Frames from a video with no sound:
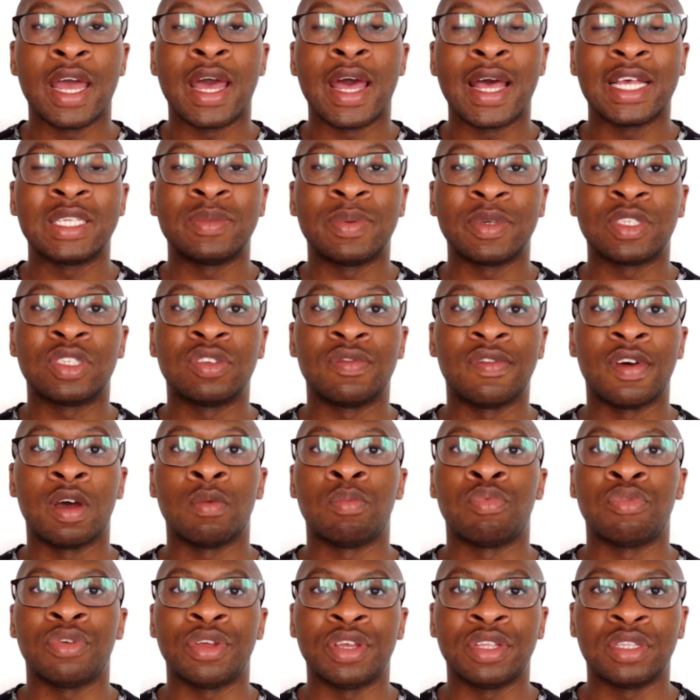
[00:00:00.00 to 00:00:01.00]
aspects of our
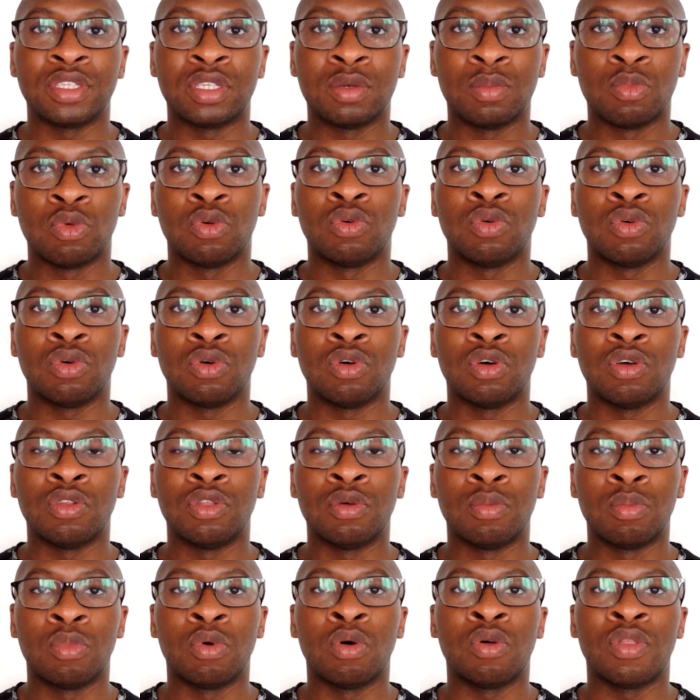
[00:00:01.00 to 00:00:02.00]
brain, the
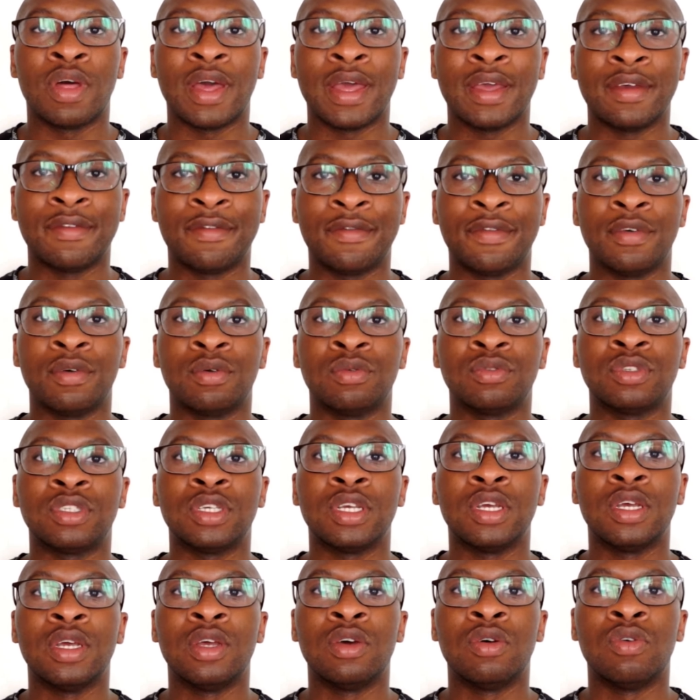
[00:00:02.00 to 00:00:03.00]
more that it feels
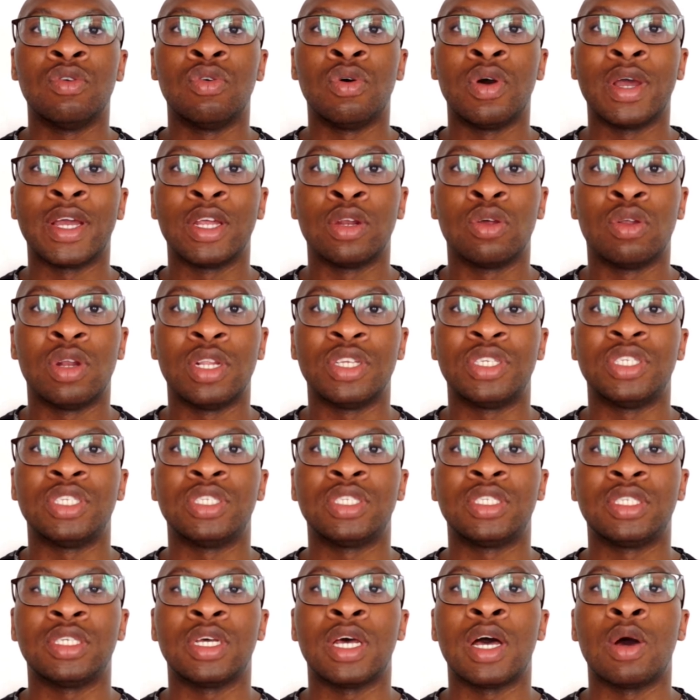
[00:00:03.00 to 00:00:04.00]
or
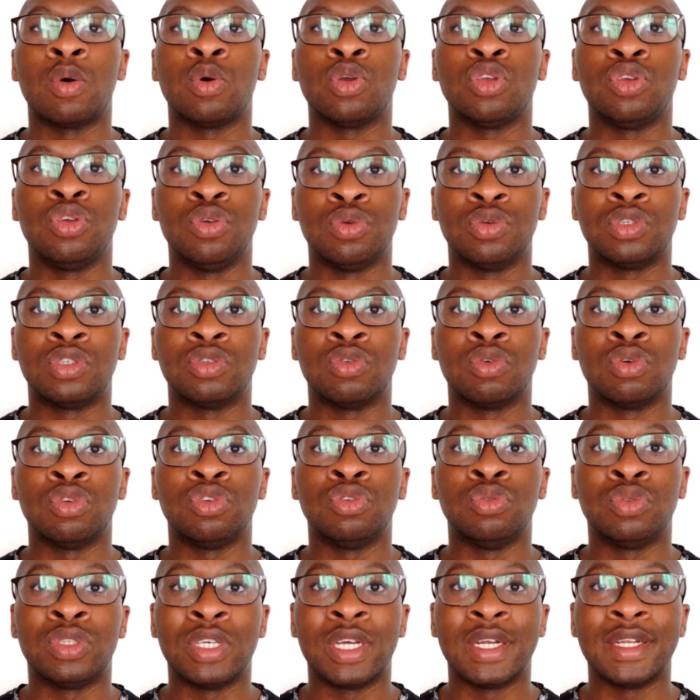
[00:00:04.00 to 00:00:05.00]
acknowledges our use or
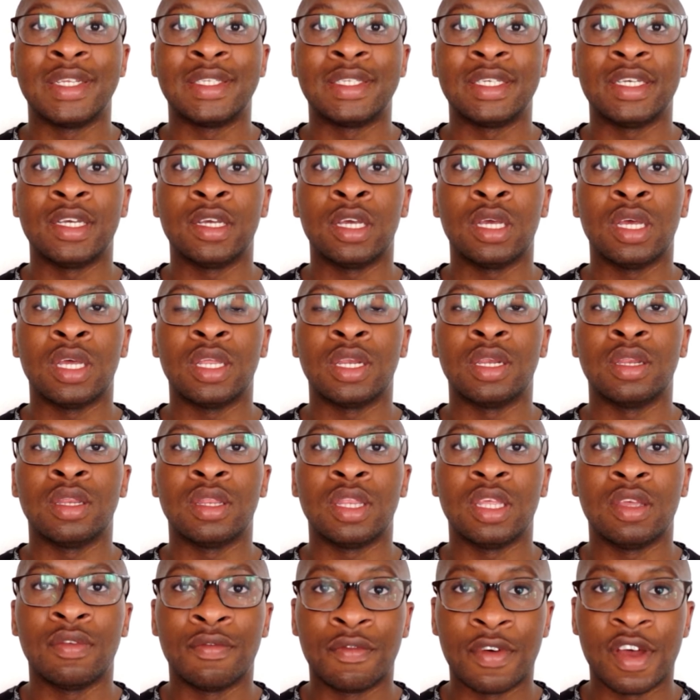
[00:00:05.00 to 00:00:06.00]
utility in
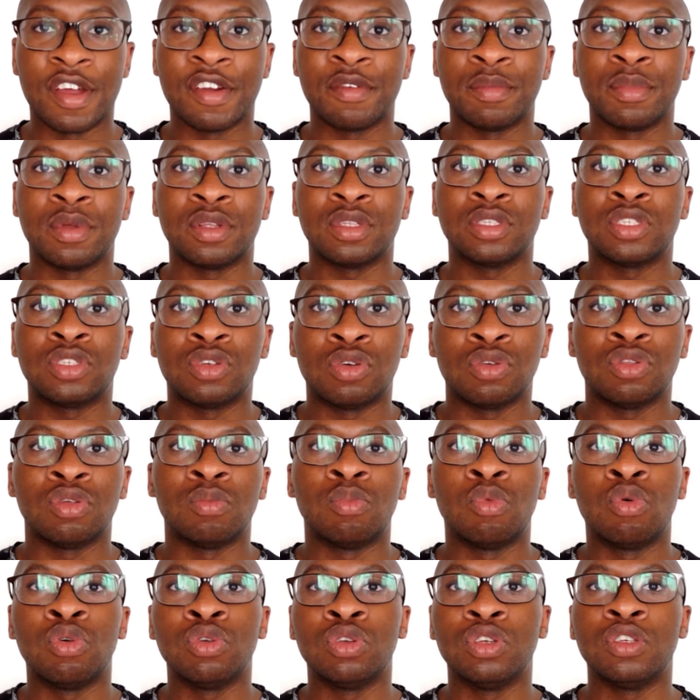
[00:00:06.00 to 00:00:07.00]
the environment. So the
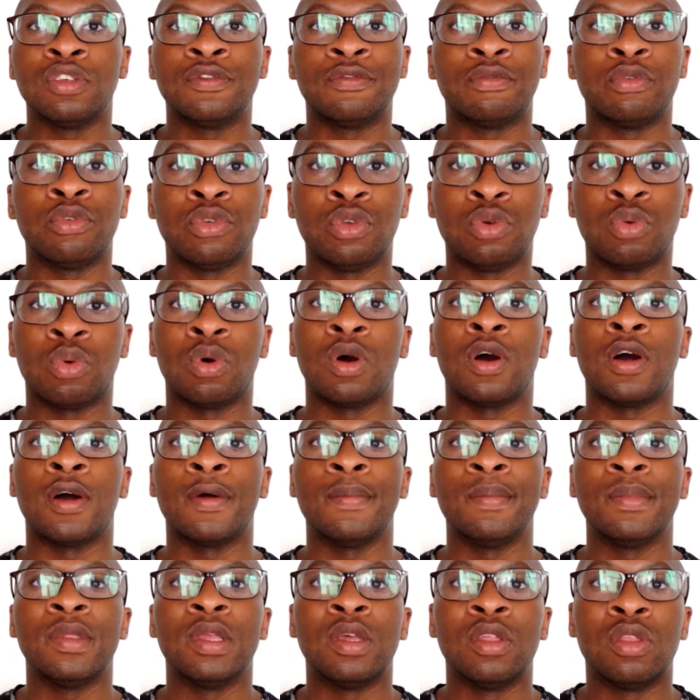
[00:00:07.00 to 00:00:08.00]
more useful you are,
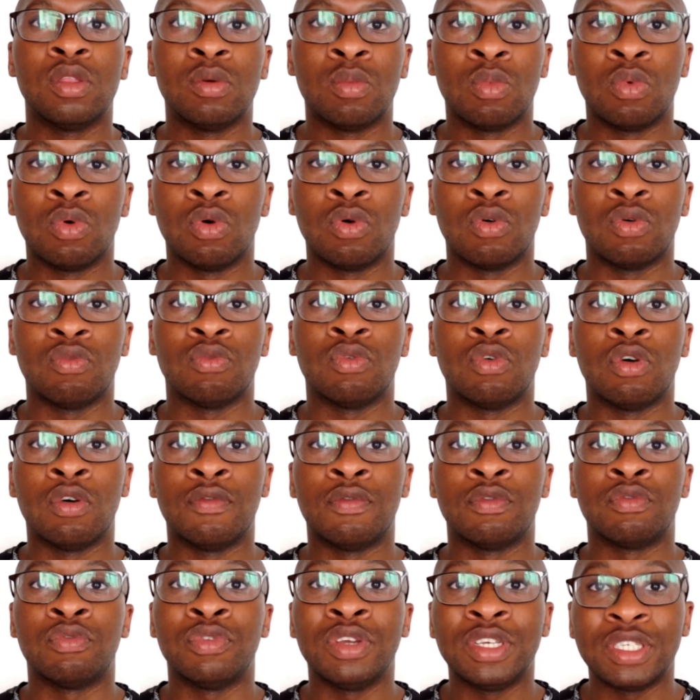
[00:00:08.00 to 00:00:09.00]
the more
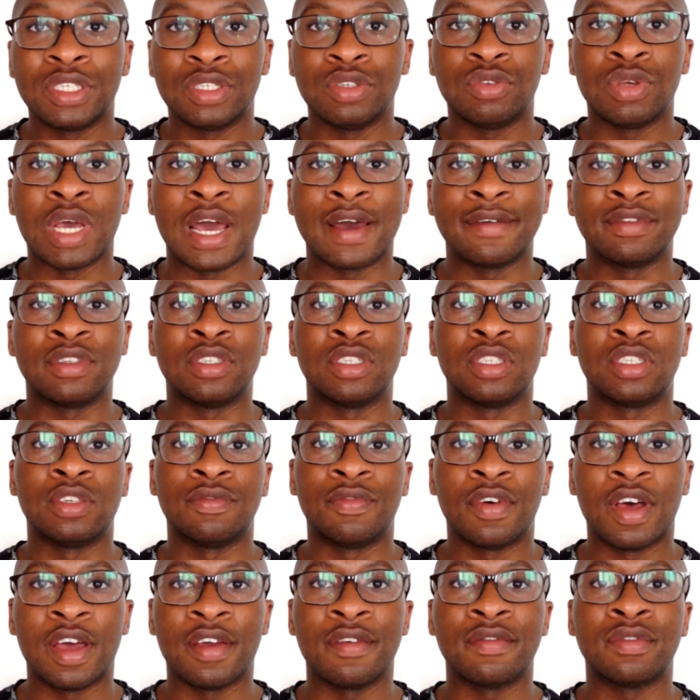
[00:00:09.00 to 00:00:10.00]
of a reason you have to
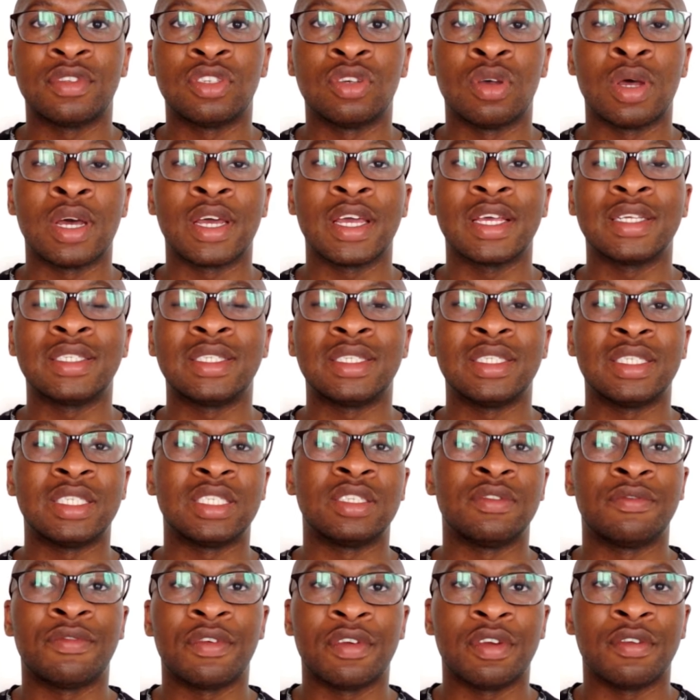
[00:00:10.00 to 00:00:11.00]
survive. So I guess this
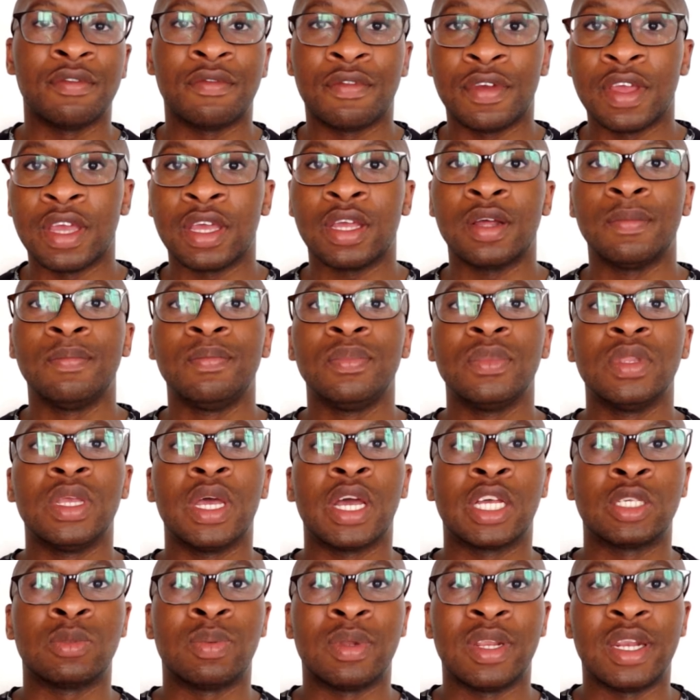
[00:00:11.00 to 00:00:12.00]
is a very vague
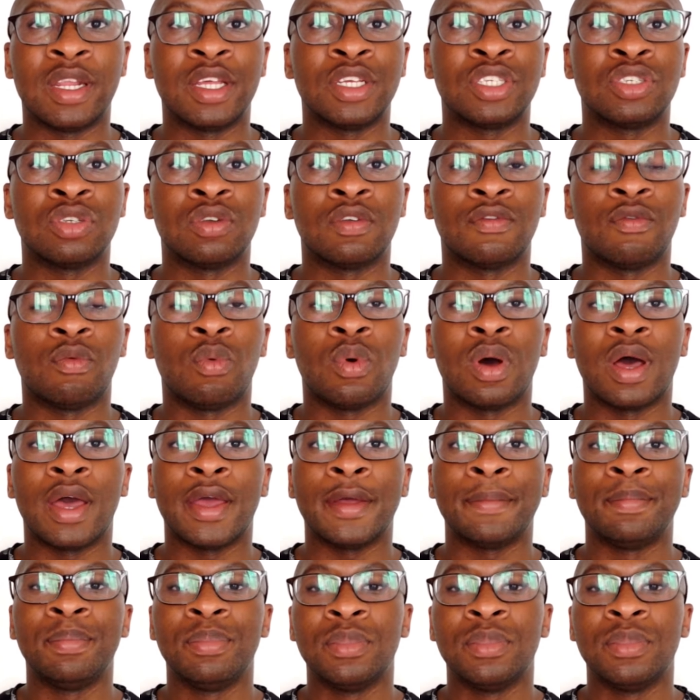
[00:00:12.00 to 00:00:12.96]
explanation of why